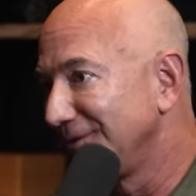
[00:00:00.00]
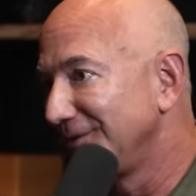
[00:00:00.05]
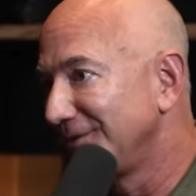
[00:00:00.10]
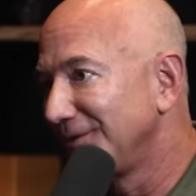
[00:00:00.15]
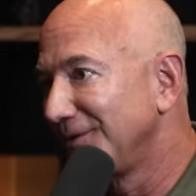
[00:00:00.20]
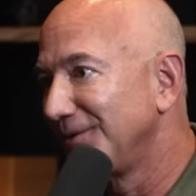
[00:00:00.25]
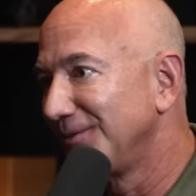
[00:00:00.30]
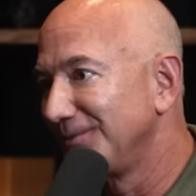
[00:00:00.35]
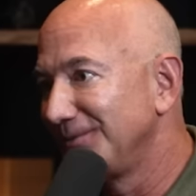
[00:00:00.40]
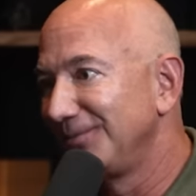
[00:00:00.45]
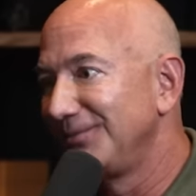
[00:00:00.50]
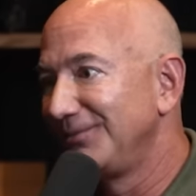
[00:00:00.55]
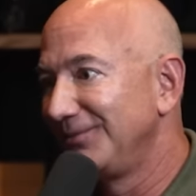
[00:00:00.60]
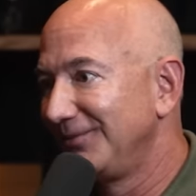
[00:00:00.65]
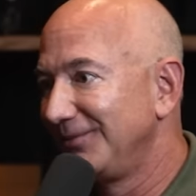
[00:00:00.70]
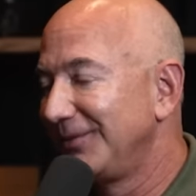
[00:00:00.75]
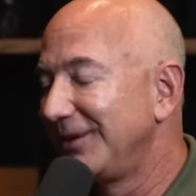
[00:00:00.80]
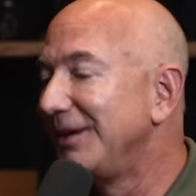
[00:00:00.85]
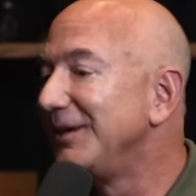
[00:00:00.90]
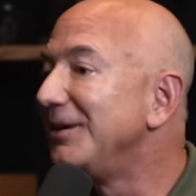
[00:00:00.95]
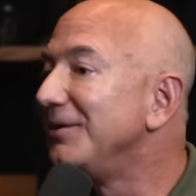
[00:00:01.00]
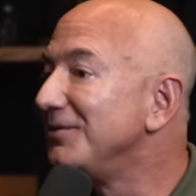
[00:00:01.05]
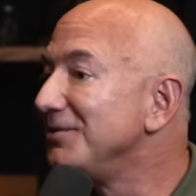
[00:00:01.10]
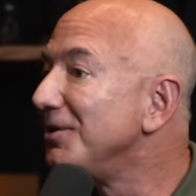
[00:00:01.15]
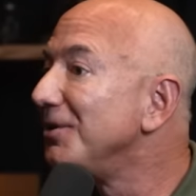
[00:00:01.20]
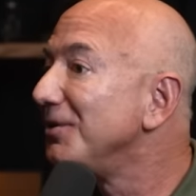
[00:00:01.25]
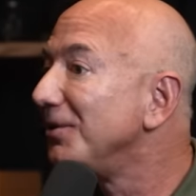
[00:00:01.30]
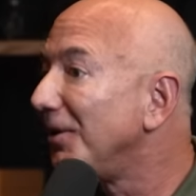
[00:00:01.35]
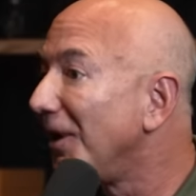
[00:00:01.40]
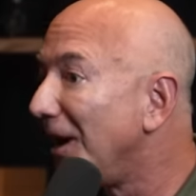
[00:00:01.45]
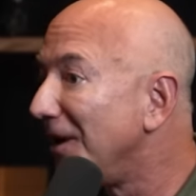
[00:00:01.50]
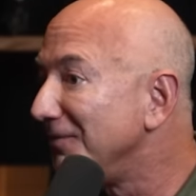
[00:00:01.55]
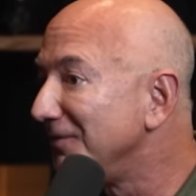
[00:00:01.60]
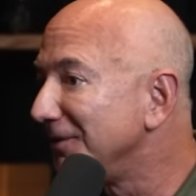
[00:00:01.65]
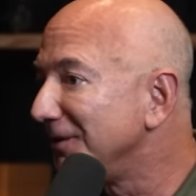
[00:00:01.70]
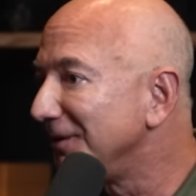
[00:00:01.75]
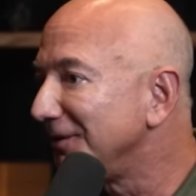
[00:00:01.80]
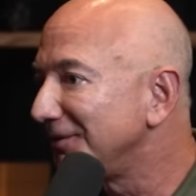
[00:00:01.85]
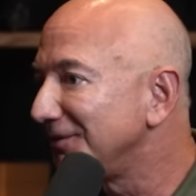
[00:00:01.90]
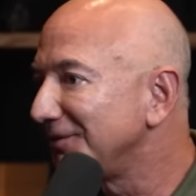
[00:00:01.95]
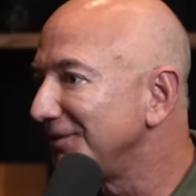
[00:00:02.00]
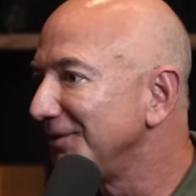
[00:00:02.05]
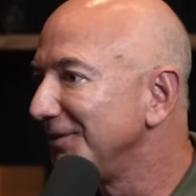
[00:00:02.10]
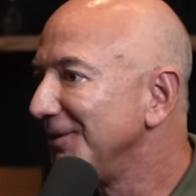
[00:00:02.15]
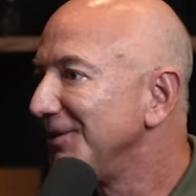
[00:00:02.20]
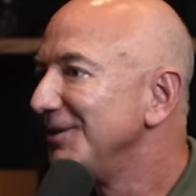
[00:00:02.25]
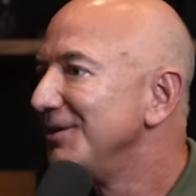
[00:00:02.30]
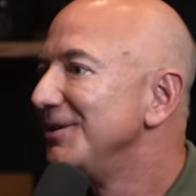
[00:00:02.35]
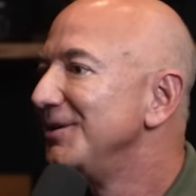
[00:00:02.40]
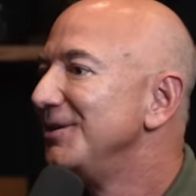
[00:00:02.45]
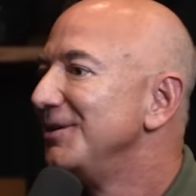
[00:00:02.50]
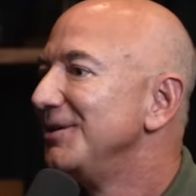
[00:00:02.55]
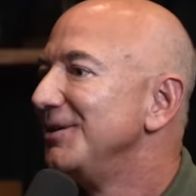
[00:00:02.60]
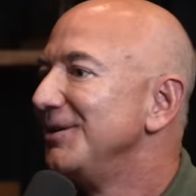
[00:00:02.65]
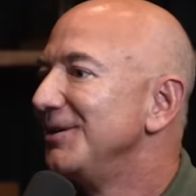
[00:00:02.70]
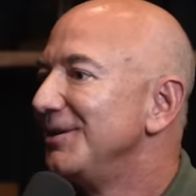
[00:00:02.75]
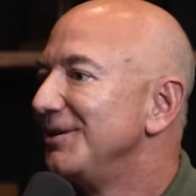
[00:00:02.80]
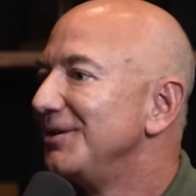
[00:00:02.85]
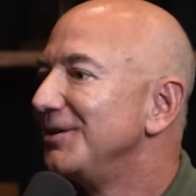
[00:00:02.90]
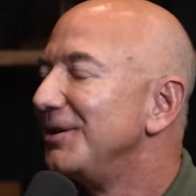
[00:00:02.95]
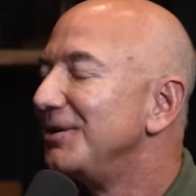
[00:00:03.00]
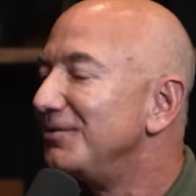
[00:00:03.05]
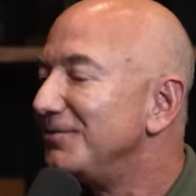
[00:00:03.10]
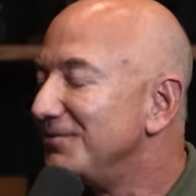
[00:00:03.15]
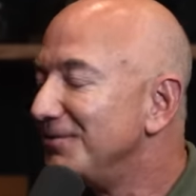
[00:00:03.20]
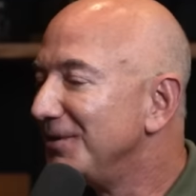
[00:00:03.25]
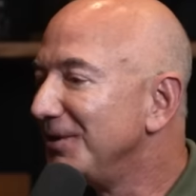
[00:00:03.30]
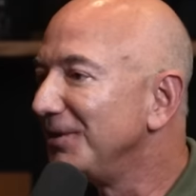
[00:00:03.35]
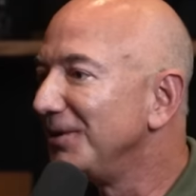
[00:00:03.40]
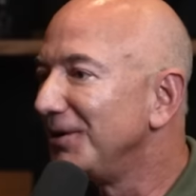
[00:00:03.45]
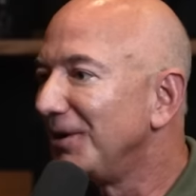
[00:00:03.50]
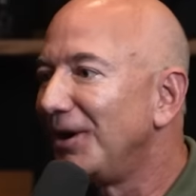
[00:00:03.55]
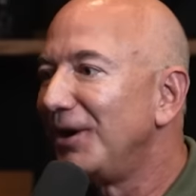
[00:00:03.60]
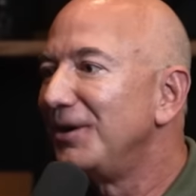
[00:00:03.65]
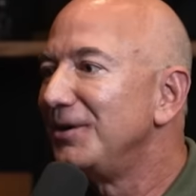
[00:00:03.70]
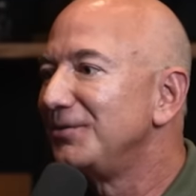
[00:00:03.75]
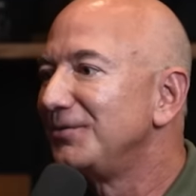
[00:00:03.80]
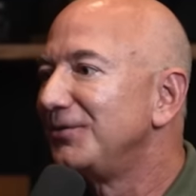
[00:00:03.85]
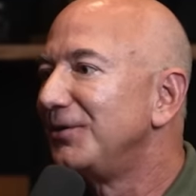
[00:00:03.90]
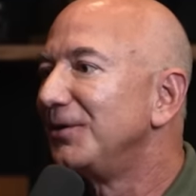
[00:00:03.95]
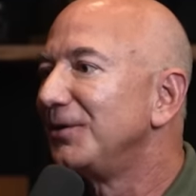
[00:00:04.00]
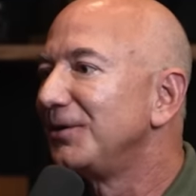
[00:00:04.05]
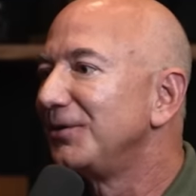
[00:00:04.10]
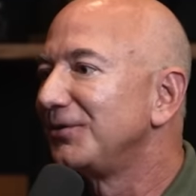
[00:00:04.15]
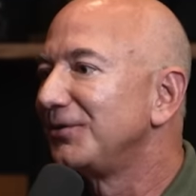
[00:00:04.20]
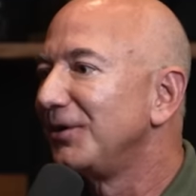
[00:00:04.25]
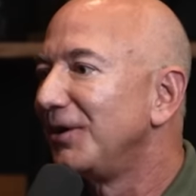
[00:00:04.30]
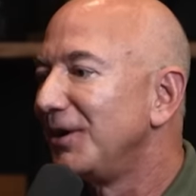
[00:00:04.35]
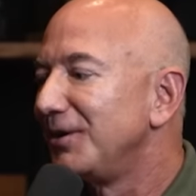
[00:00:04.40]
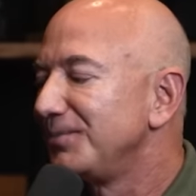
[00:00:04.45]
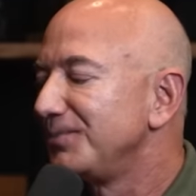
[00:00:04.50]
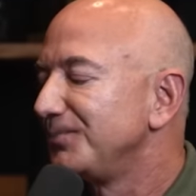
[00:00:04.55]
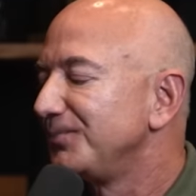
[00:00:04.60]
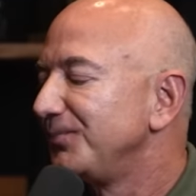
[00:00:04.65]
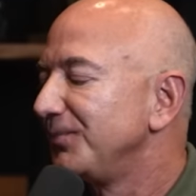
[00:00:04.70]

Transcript: So even though they're obvious, they're really hard to focus on.